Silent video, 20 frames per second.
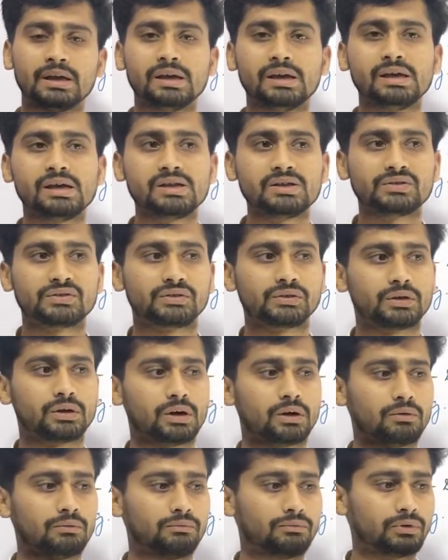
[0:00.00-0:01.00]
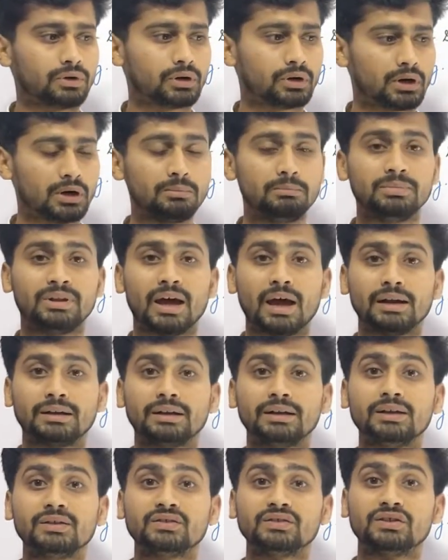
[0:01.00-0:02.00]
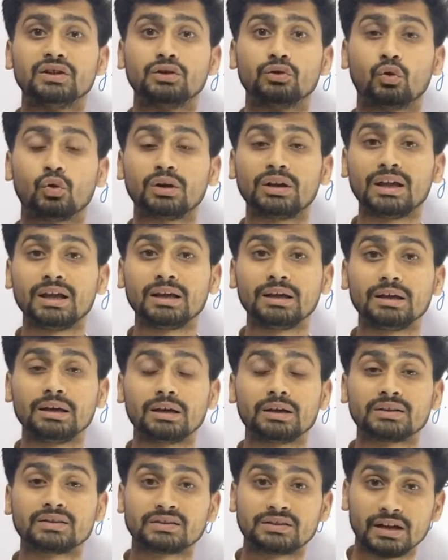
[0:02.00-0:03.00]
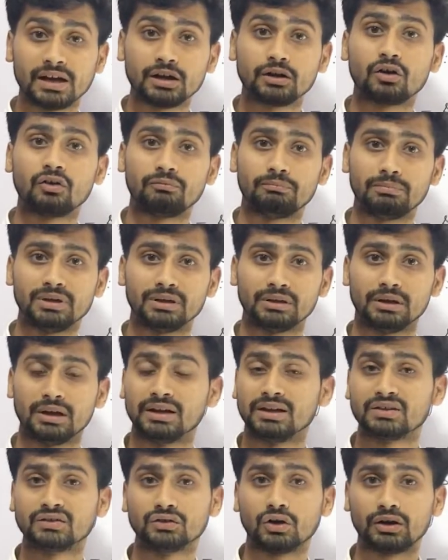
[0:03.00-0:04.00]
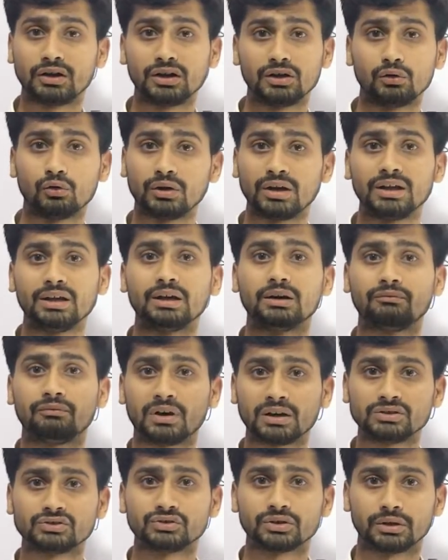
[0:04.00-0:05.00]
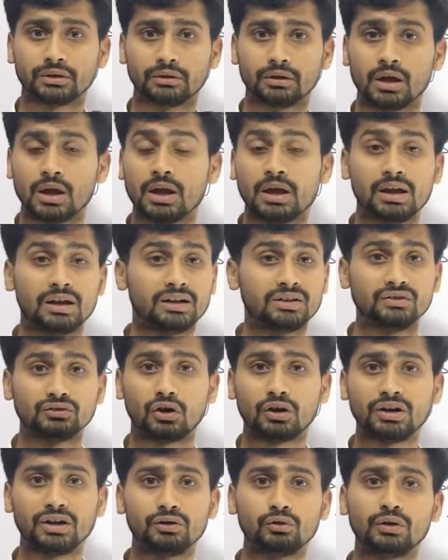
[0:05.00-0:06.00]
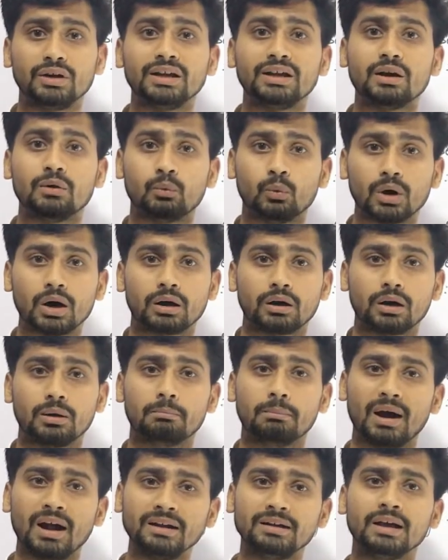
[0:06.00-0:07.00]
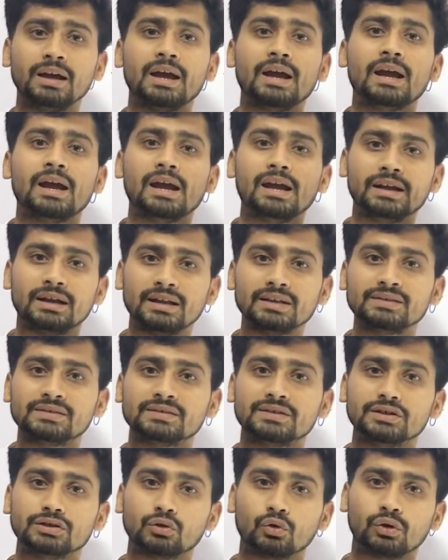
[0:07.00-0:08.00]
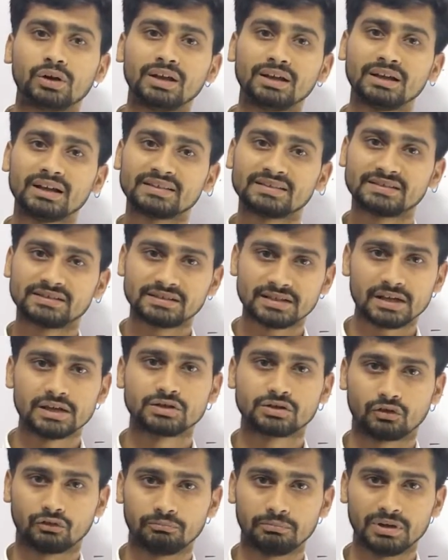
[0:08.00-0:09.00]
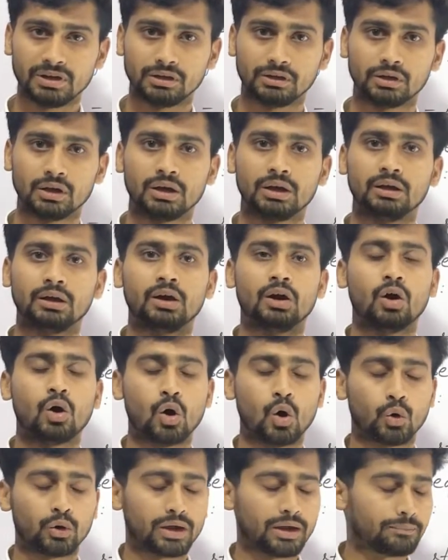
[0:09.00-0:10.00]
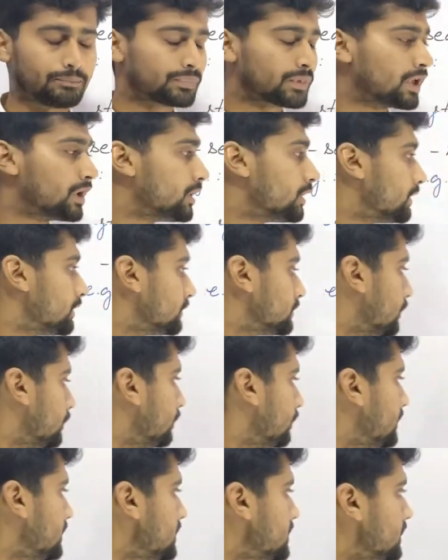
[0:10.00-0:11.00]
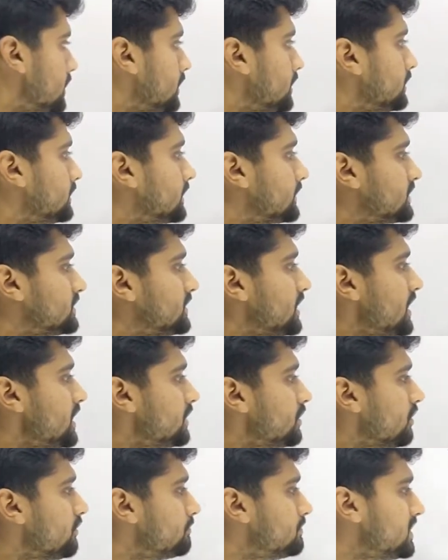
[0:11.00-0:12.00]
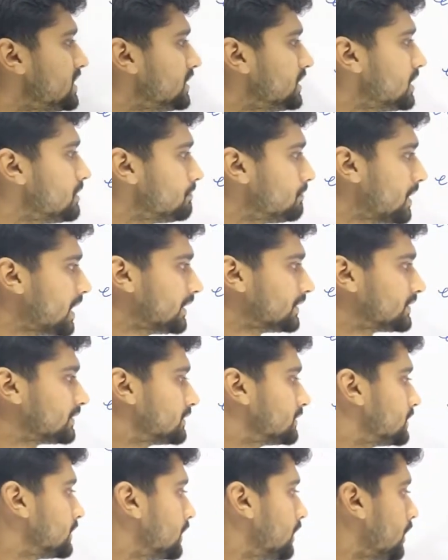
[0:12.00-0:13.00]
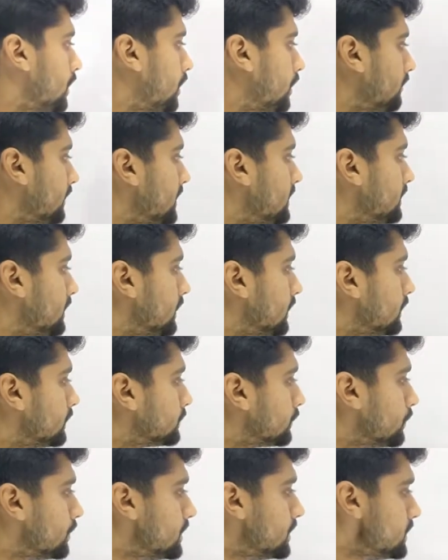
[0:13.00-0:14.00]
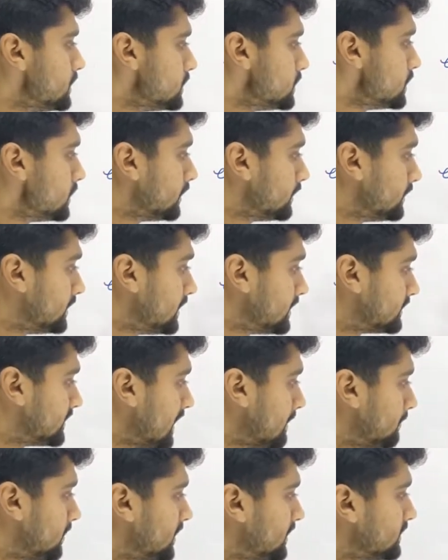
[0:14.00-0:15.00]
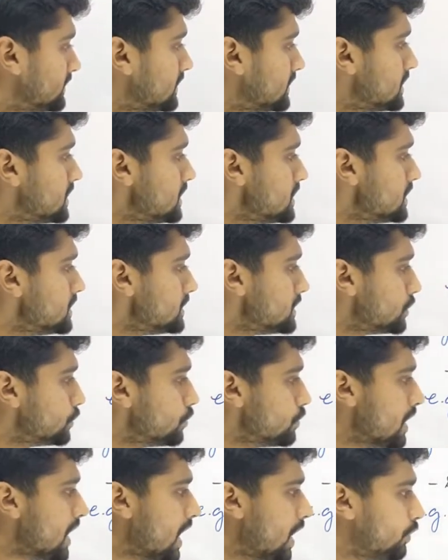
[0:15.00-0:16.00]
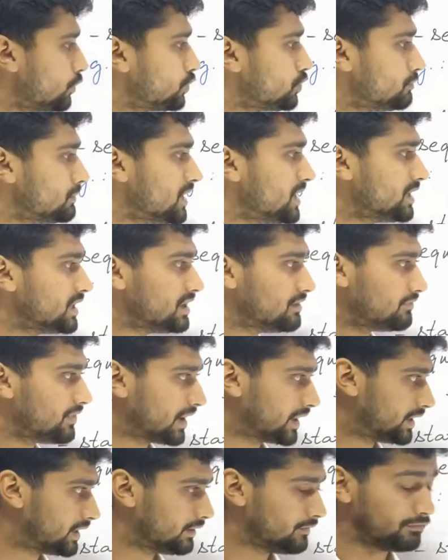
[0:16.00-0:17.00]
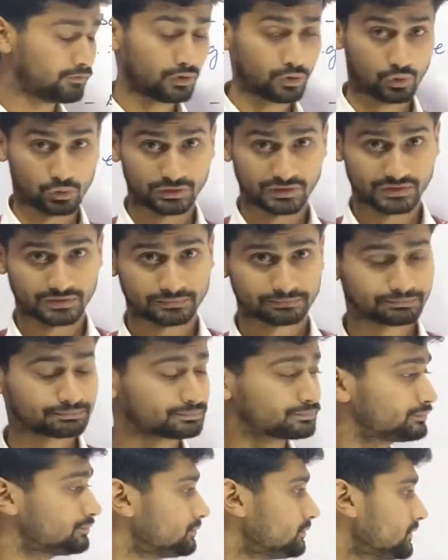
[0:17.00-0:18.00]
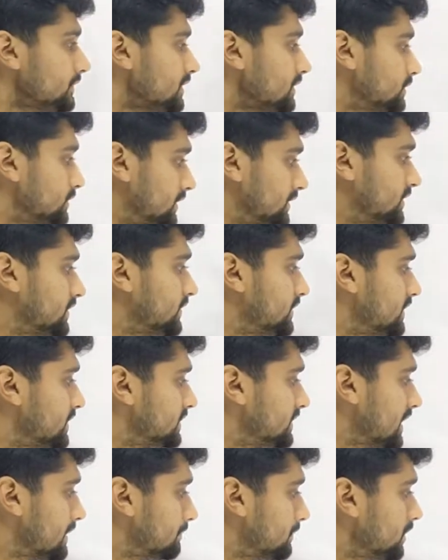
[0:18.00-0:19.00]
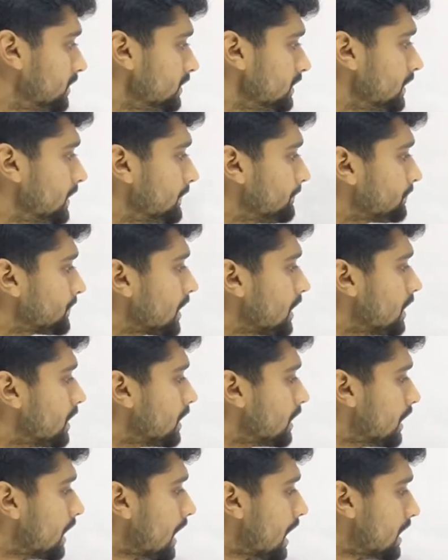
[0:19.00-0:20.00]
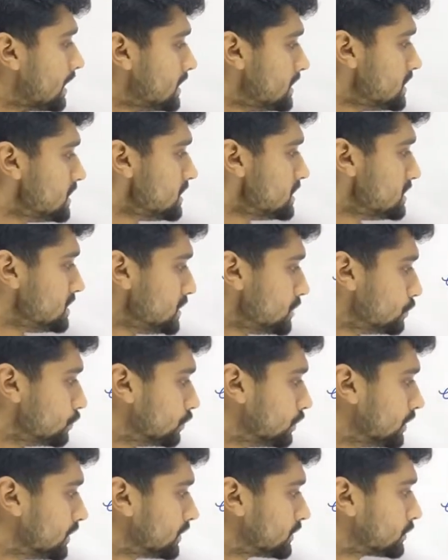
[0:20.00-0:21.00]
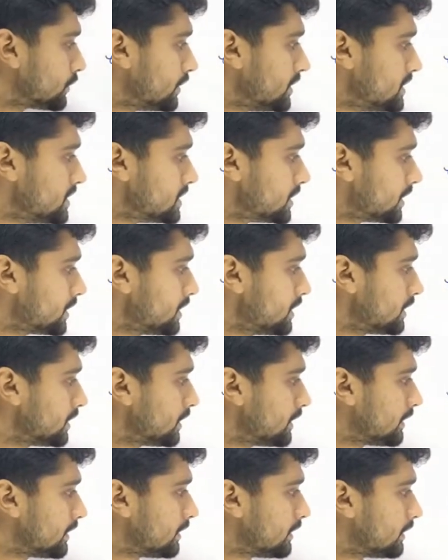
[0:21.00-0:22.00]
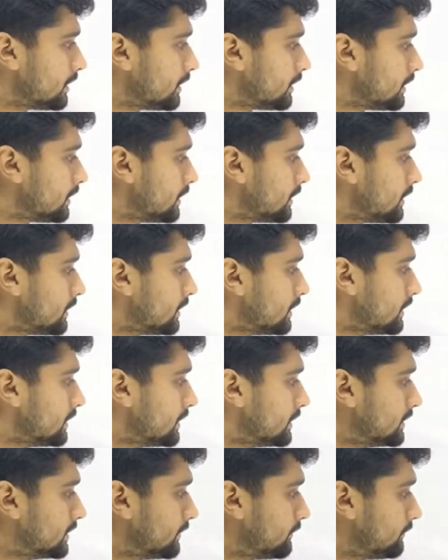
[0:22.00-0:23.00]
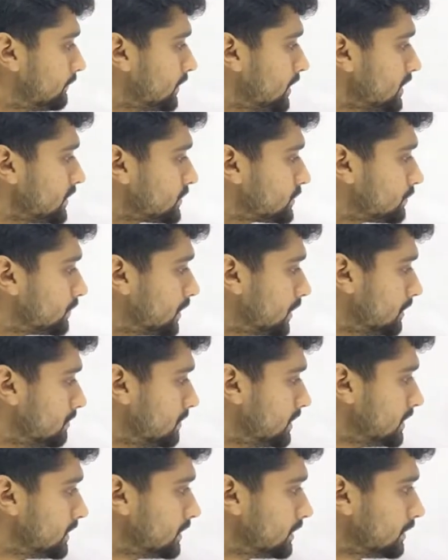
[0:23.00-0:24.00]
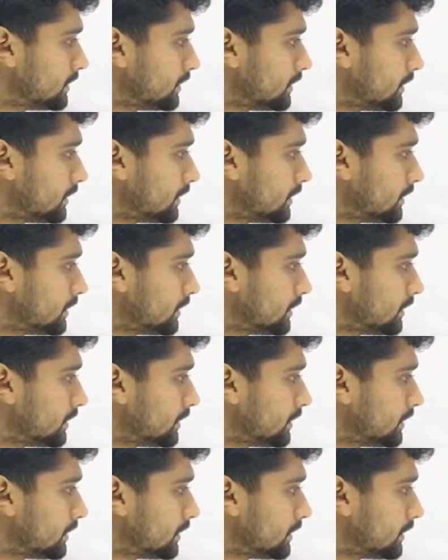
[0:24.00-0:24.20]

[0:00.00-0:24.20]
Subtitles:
is a verb that is denoting a state of being. It is not denoting a function. It is not denoting a work, but it is denoting a state of being. Okay. So here the state of being in past. Alright. So the example is he knew how to make effective notes. This is the example. He knew. So here the first verb,